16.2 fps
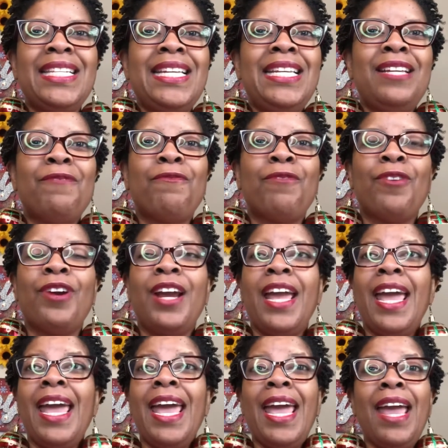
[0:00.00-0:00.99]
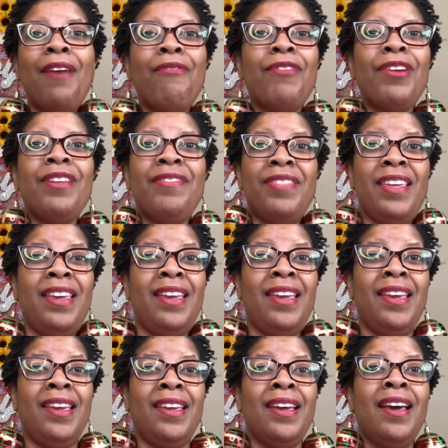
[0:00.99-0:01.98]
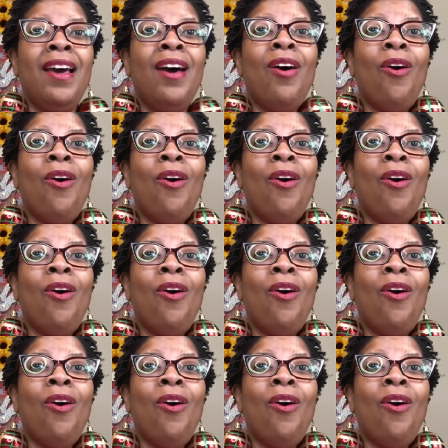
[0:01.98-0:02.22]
needed for everything